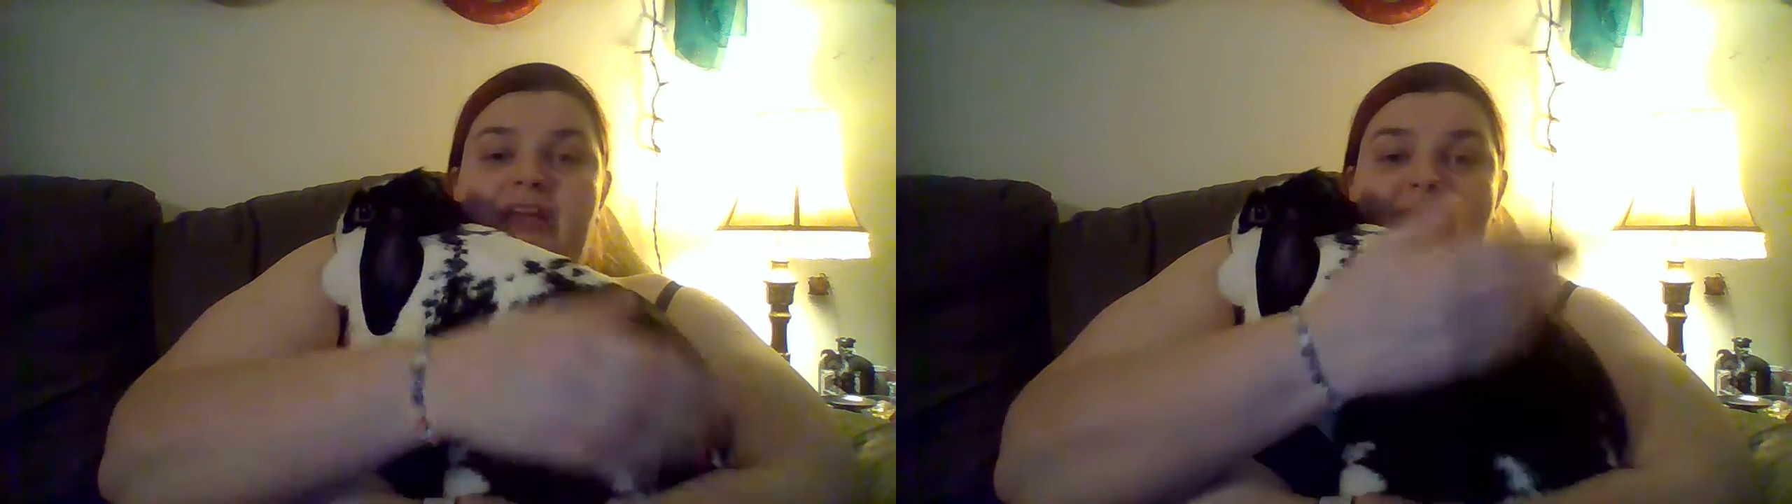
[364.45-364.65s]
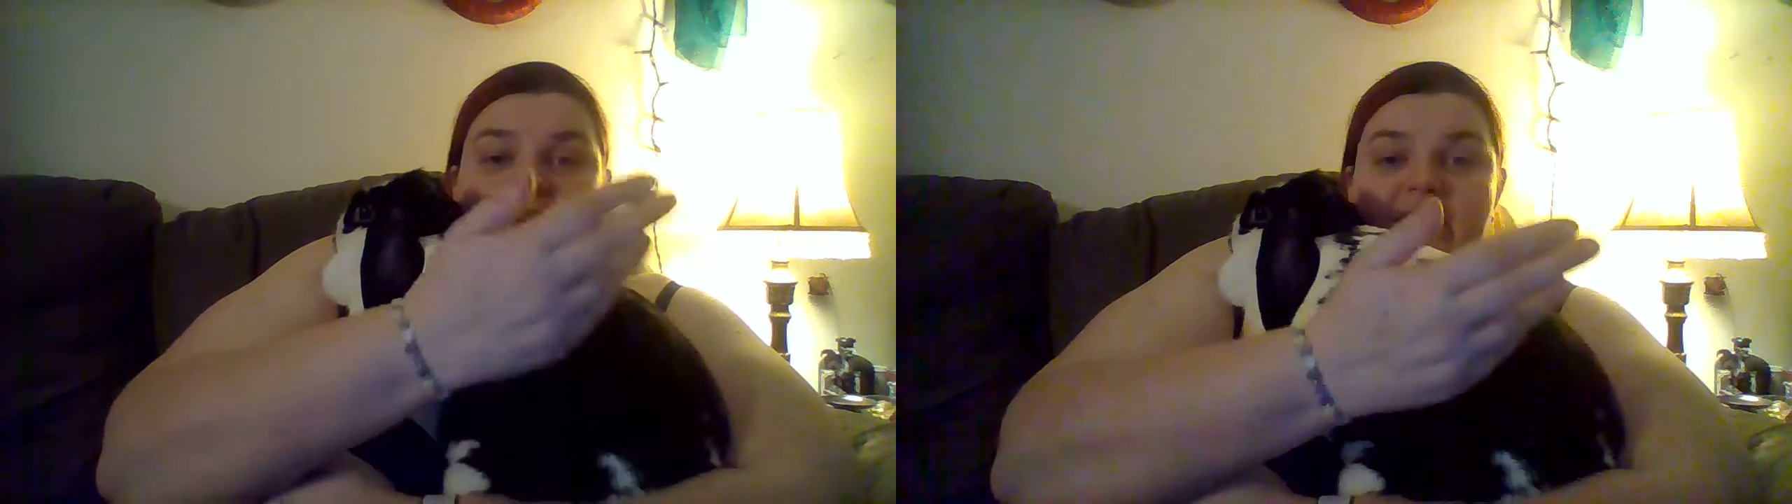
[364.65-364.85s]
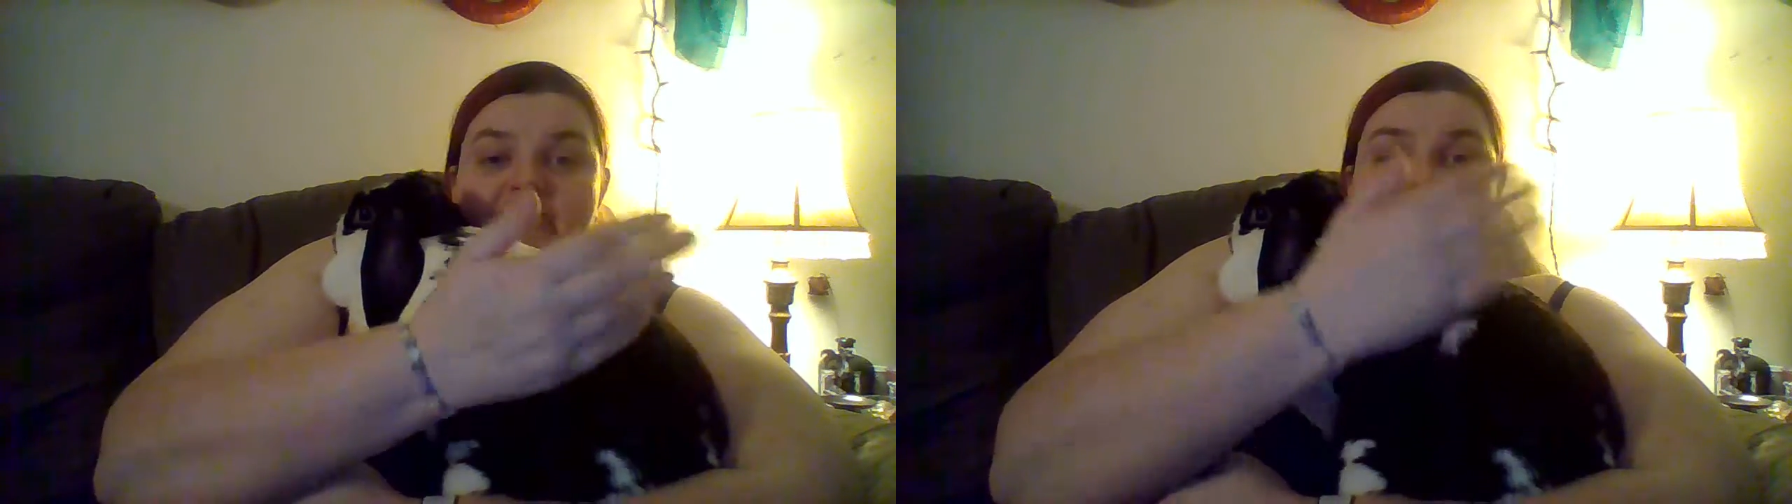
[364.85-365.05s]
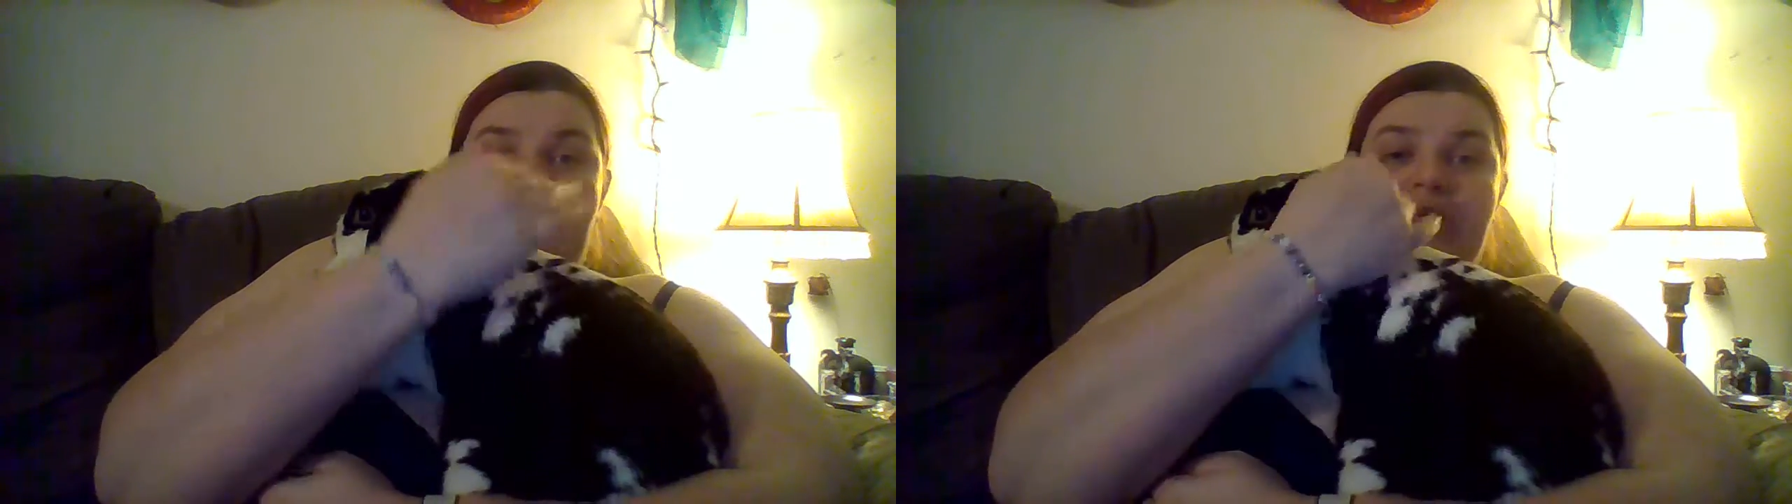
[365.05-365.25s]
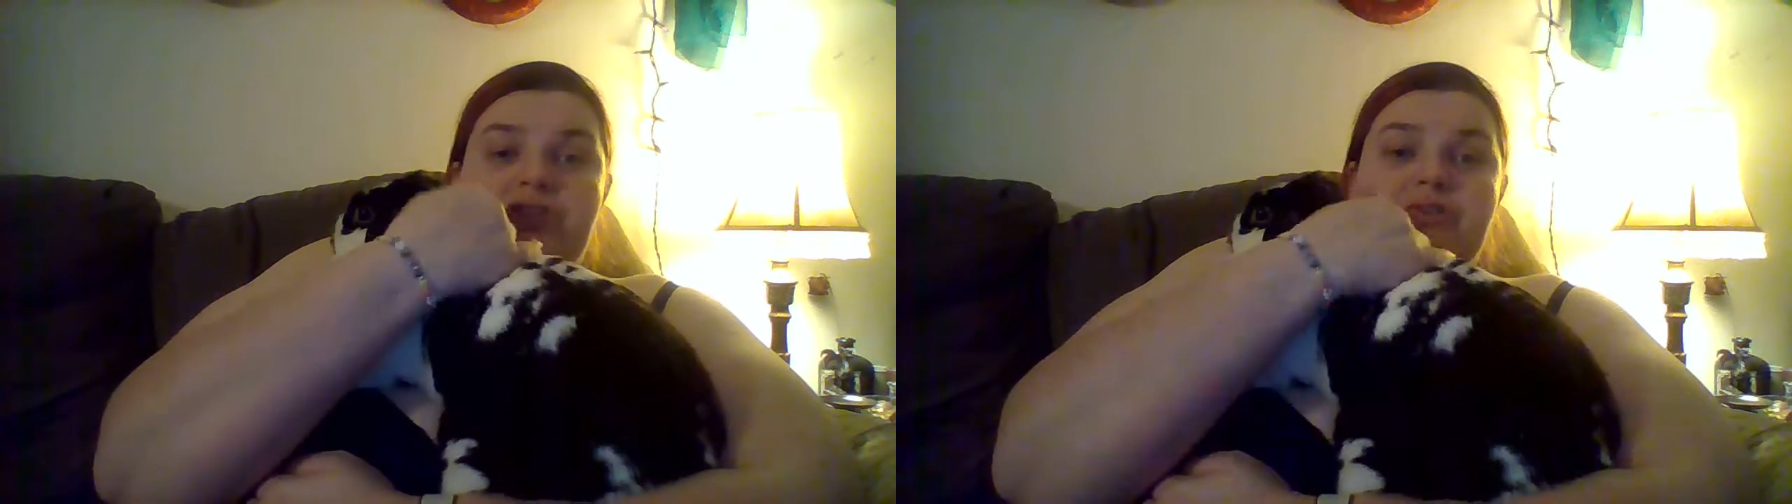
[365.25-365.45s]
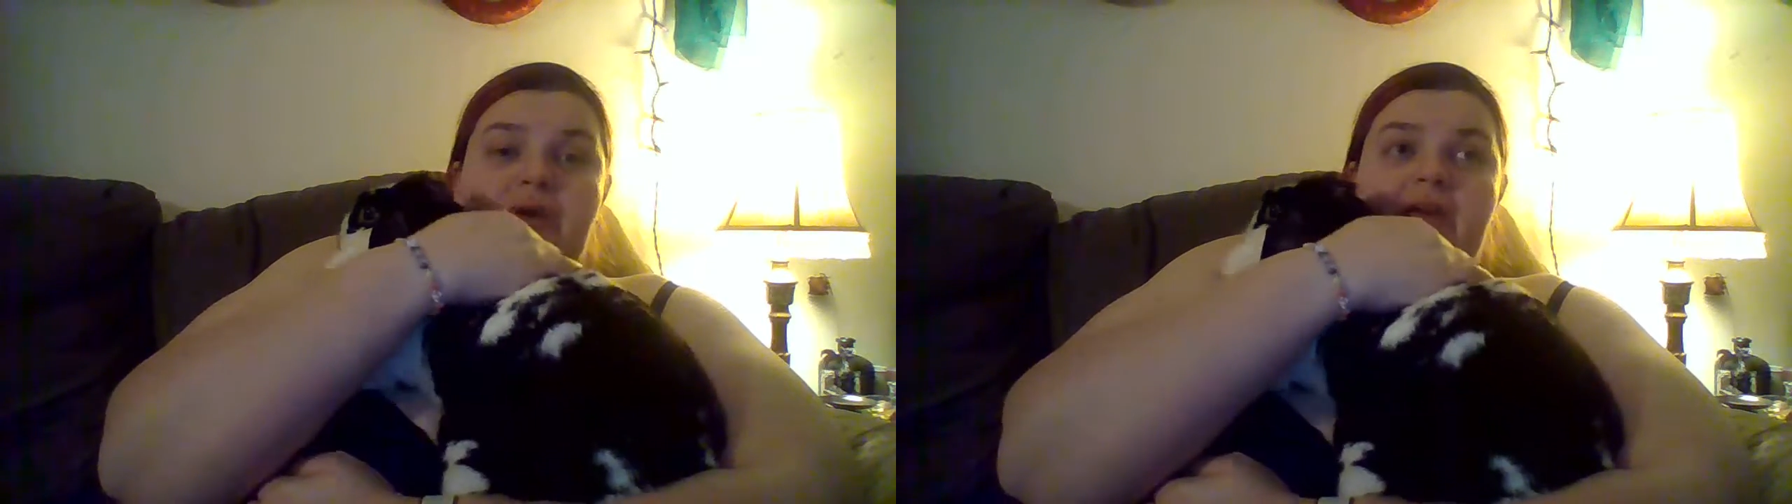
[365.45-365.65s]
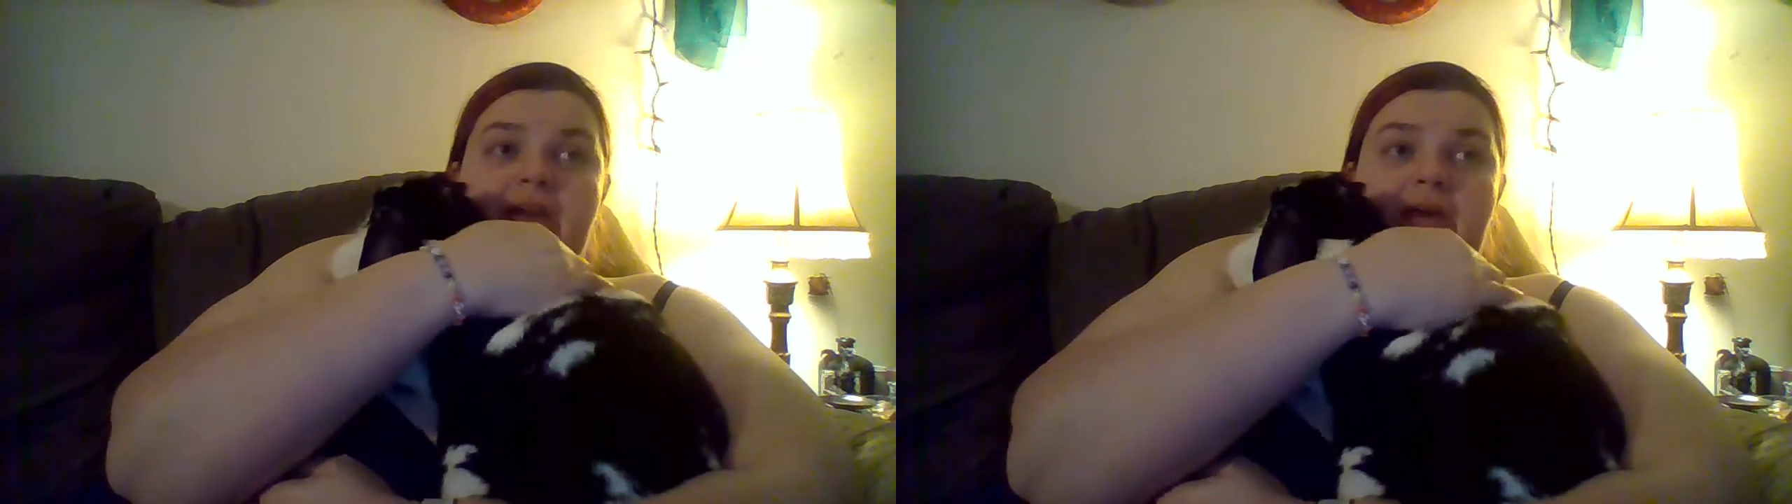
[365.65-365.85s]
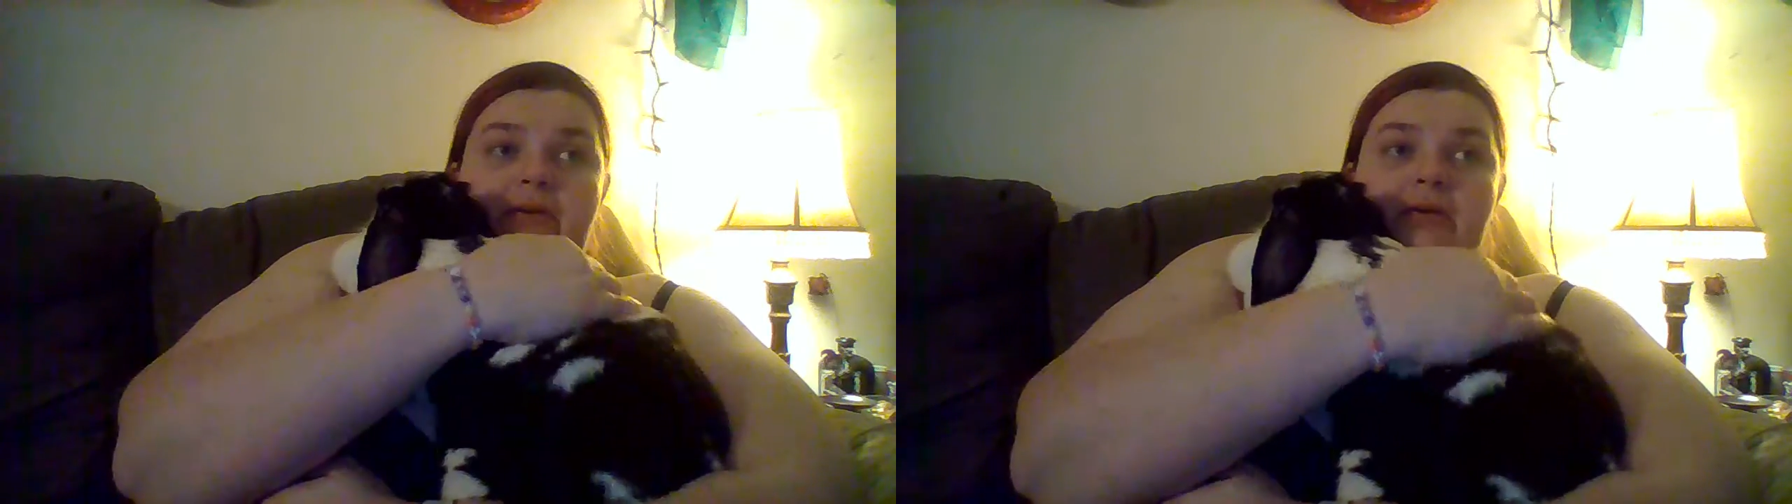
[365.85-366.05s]
has his hutch right
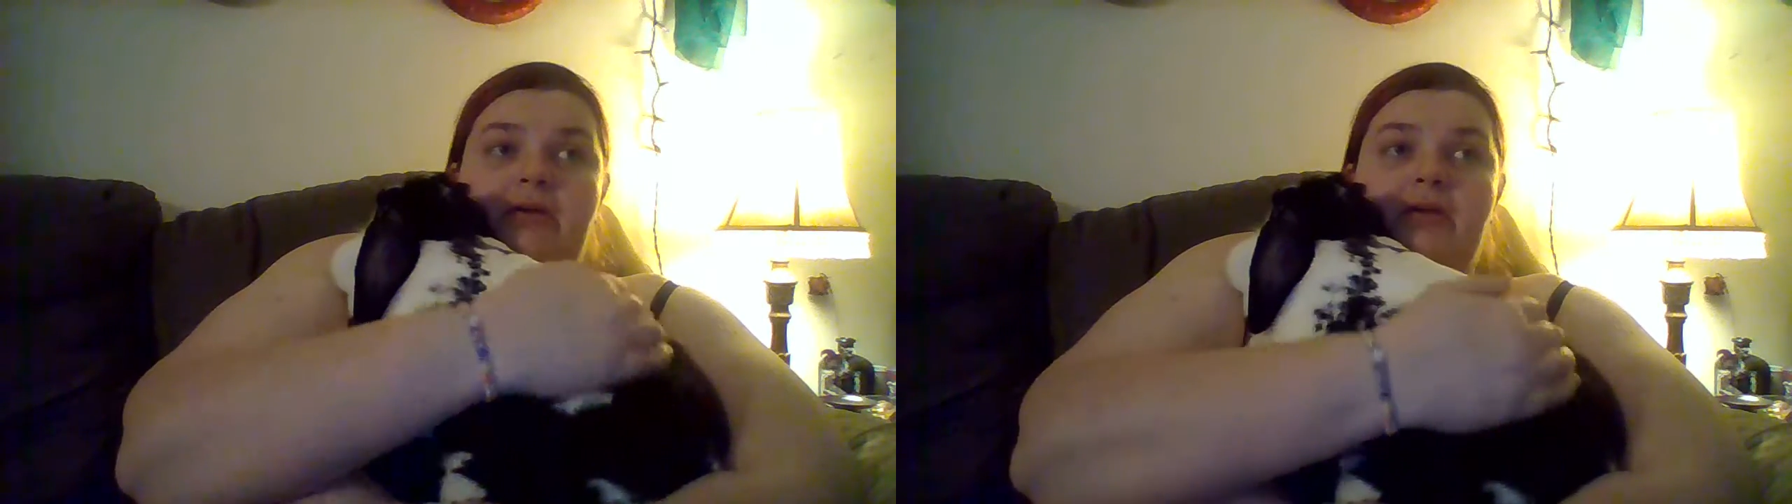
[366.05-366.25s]
now.